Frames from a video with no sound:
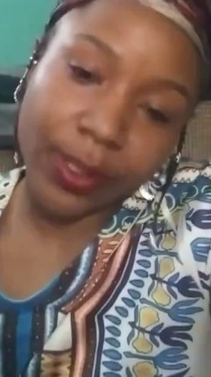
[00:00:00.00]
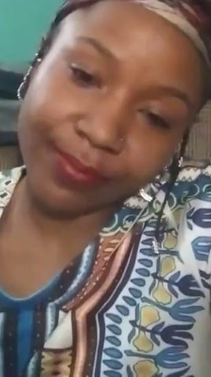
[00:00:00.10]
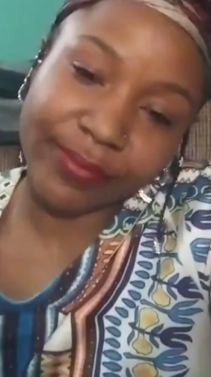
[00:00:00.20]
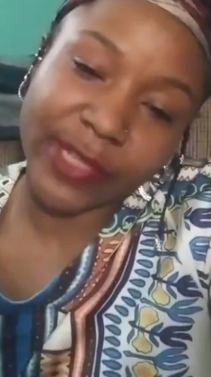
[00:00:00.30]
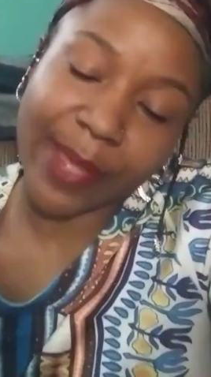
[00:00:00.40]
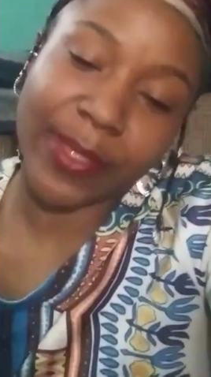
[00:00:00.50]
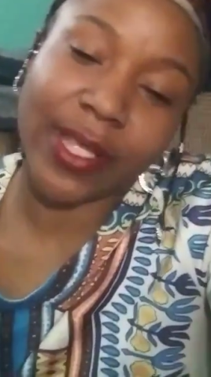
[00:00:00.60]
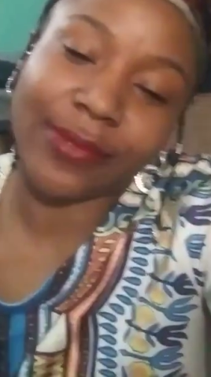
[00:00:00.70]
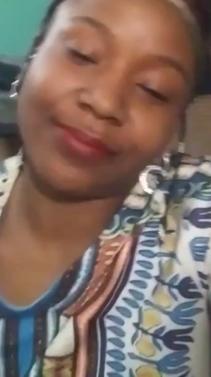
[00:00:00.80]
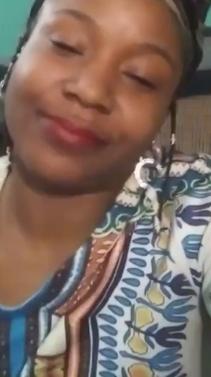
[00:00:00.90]
it, let me
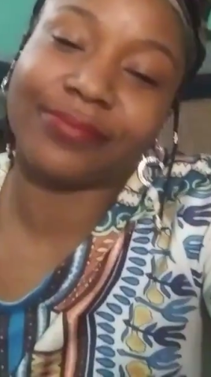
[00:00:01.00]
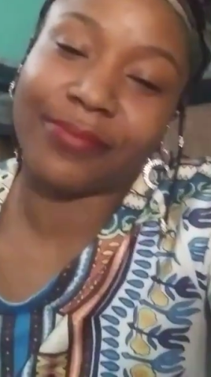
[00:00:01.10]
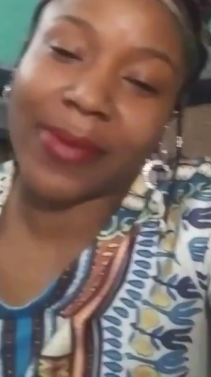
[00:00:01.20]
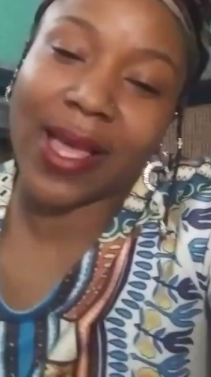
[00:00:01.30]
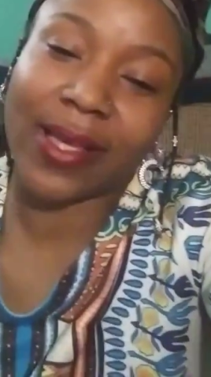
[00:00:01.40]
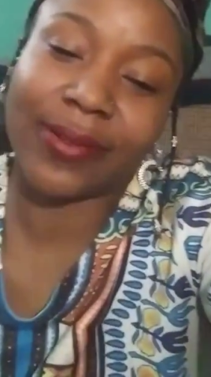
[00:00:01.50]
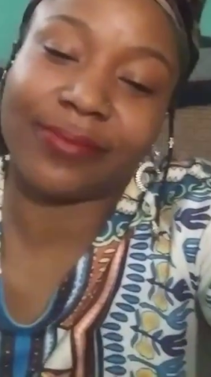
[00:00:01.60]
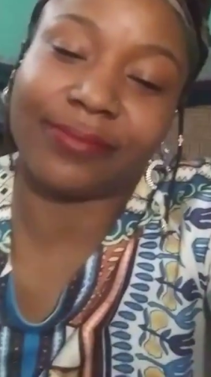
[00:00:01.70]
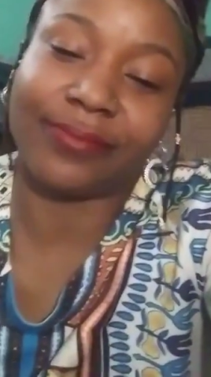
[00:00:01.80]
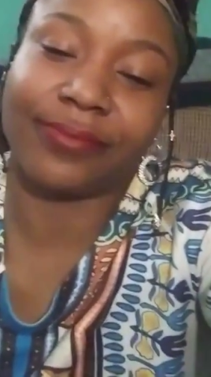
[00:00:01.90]
know.
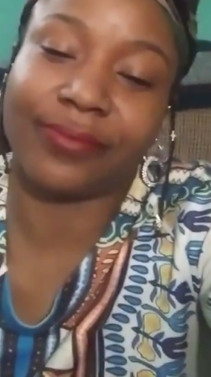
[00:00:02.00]
Bye.